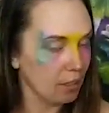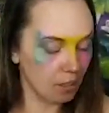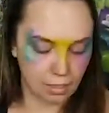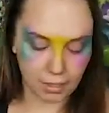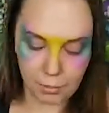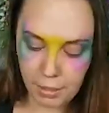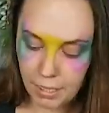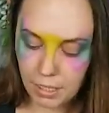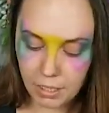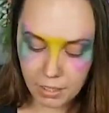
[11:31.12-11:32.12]
Here we
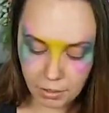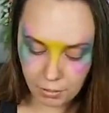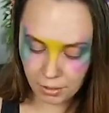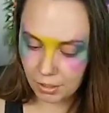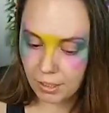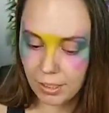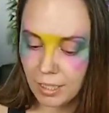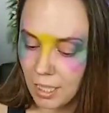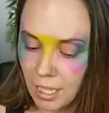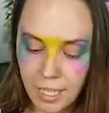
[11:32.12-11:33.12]
go.
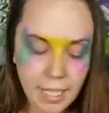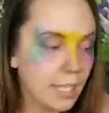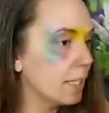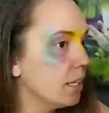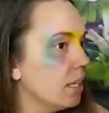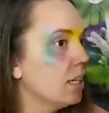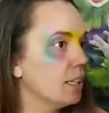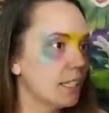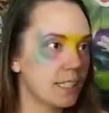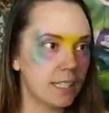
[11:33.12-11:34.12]
And
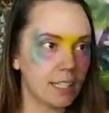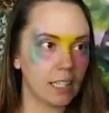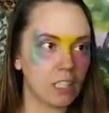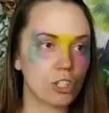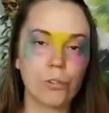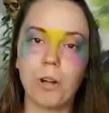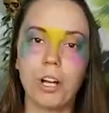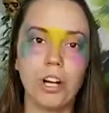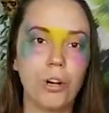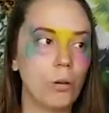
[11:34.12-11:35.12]
let's see, let's
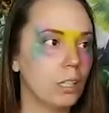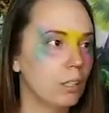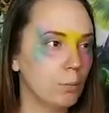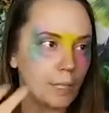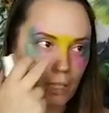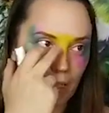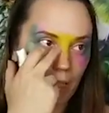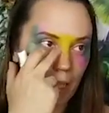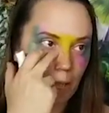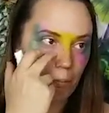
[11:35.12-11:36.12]
throw a little bit of
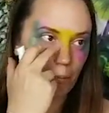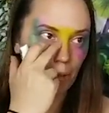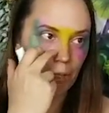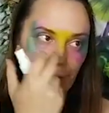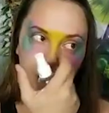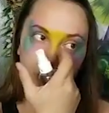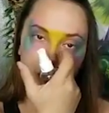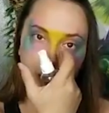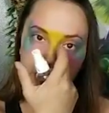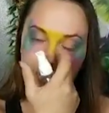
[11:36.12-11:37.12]
light blue
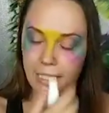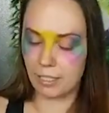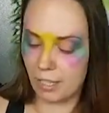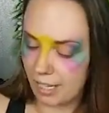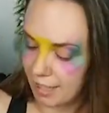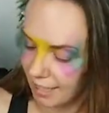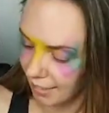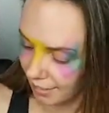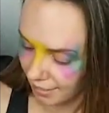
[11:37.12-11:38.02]
in here, I think.